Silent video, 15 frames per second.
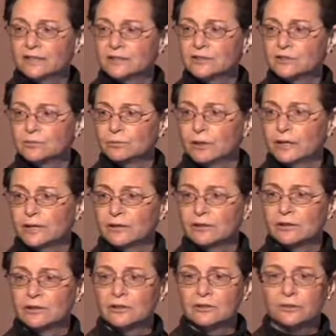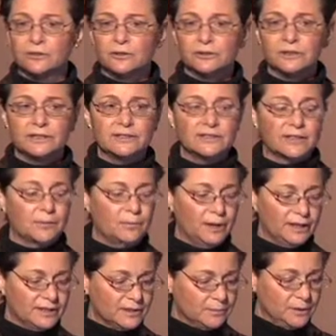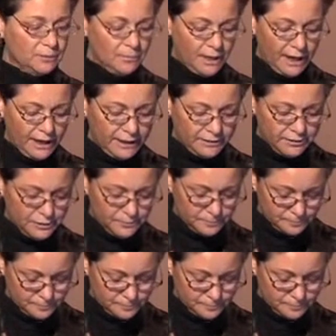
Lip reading: is where their needs can best be met.